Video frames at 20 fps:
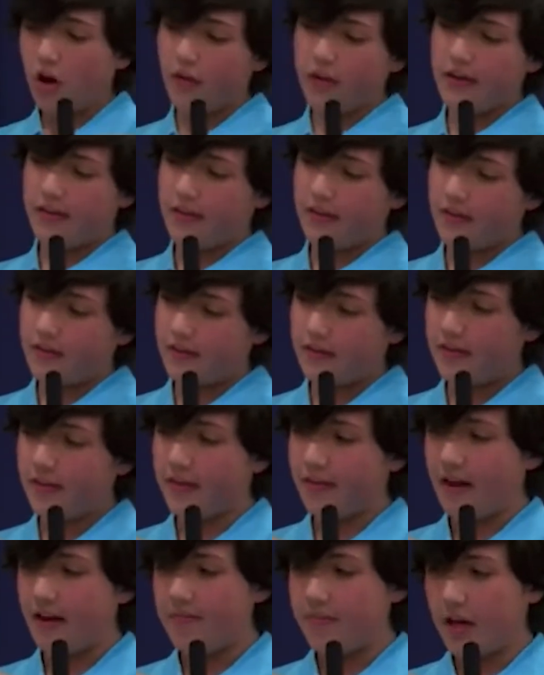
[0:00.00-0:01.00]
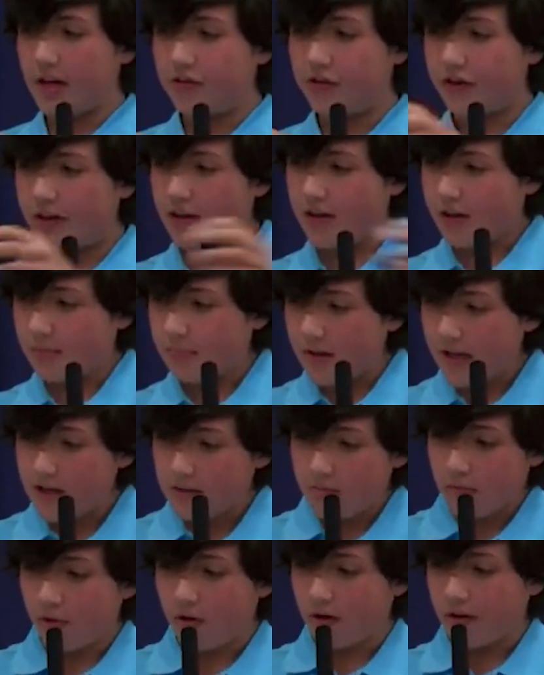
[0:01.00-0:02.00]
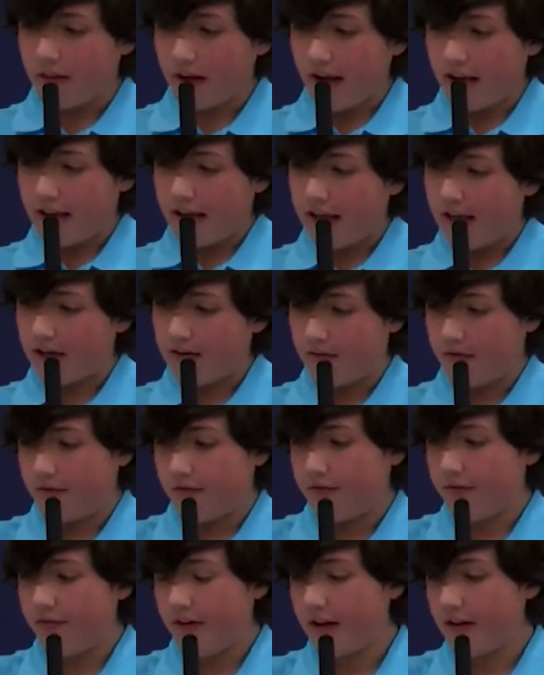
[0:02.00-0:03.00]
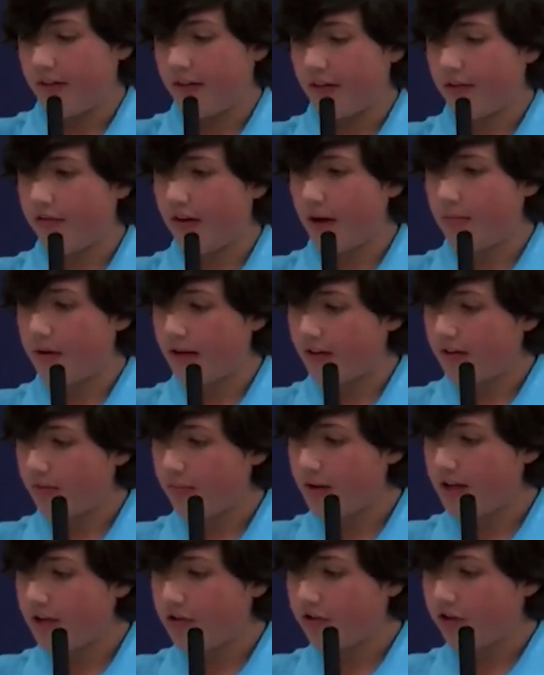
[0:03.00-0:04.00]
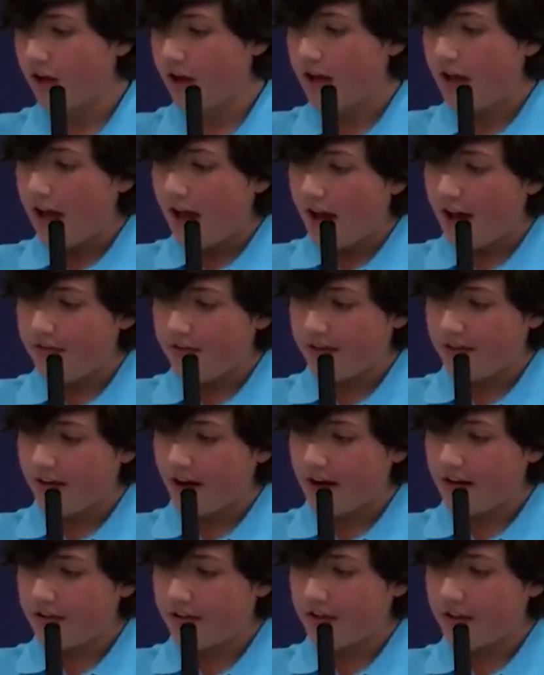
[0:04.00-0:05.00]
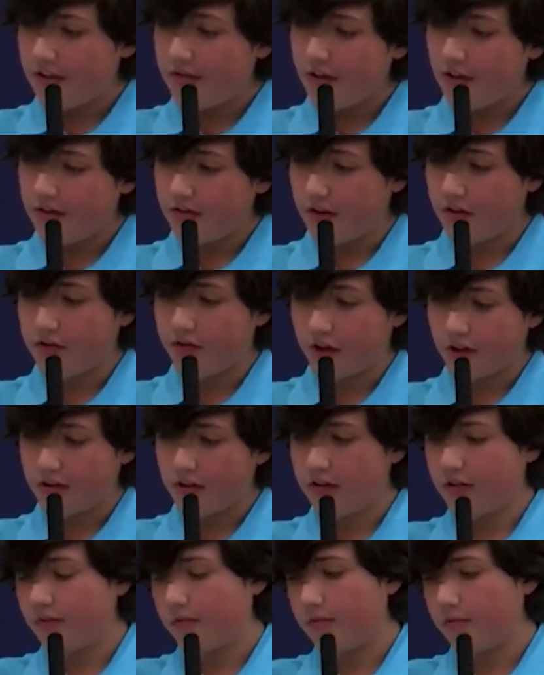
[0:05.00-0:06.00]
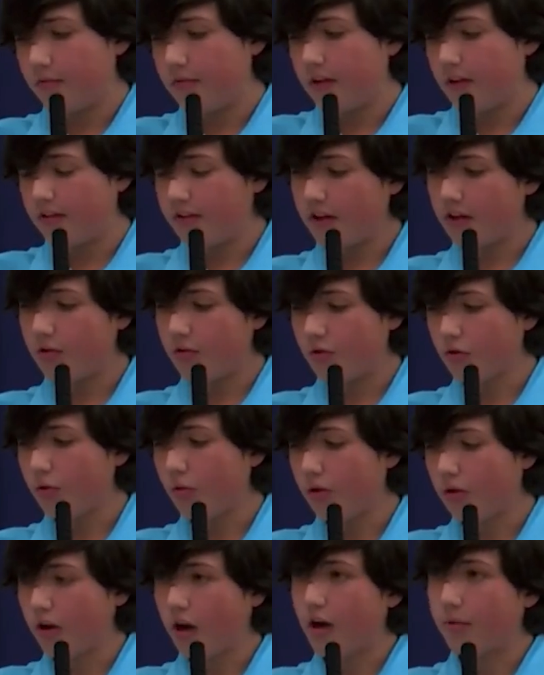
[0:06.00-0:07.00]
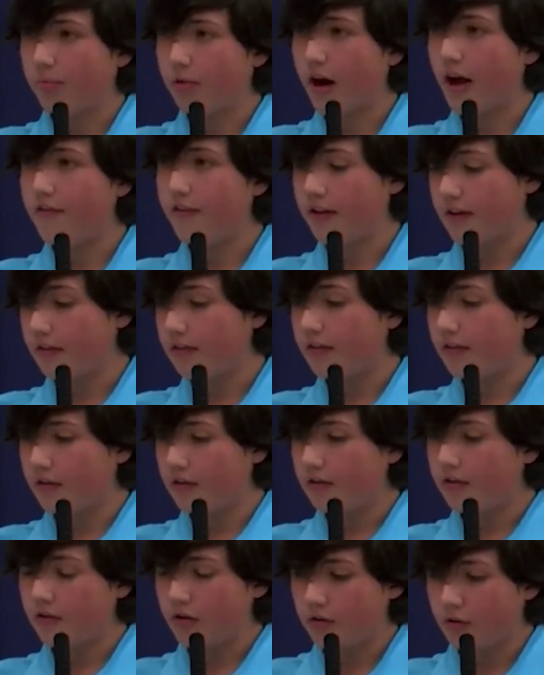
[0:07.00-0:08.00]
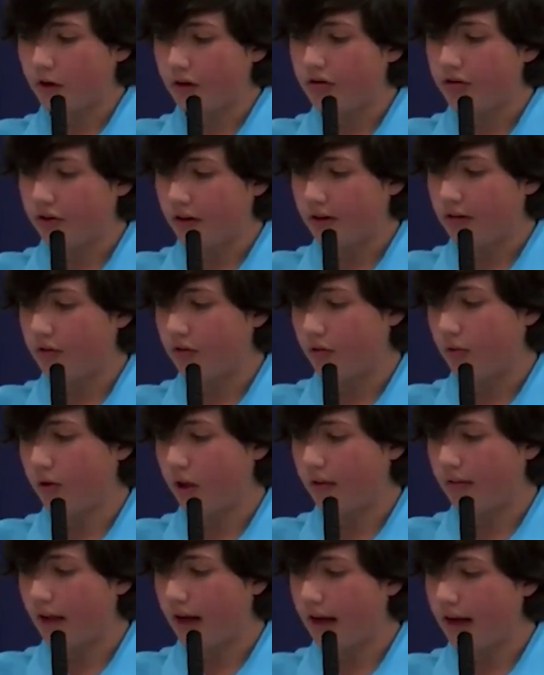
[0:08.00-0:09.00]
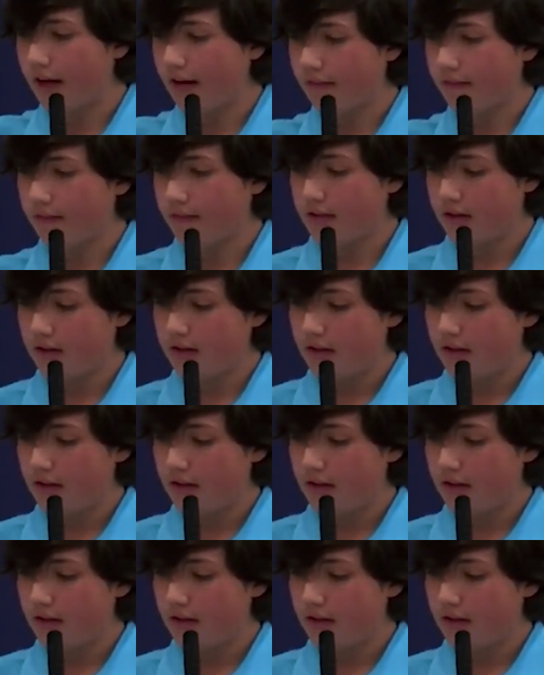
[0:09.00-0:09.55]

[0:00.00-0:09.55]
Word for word: due to all these instances I've mentioned and many more that I can't fit in this five minute speech, I have decided to leave this district and continue school on a private Christian school online.